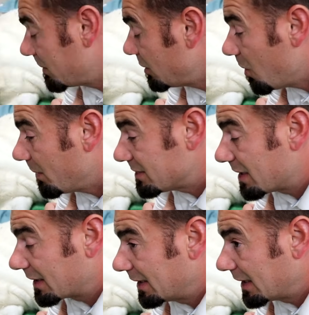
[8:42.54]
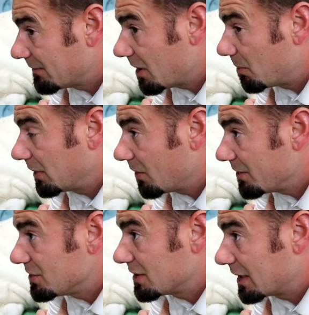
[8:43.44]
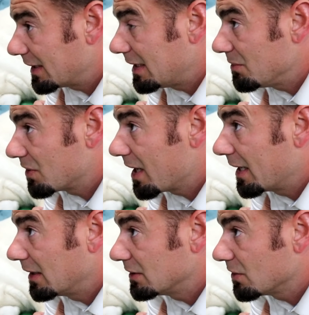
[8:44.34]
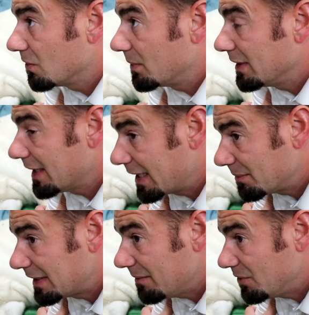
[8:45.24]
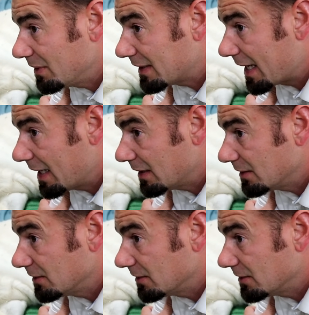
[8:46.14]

We know he's not going to give up. We know he's just going to keep trying. So we let him keep doing that.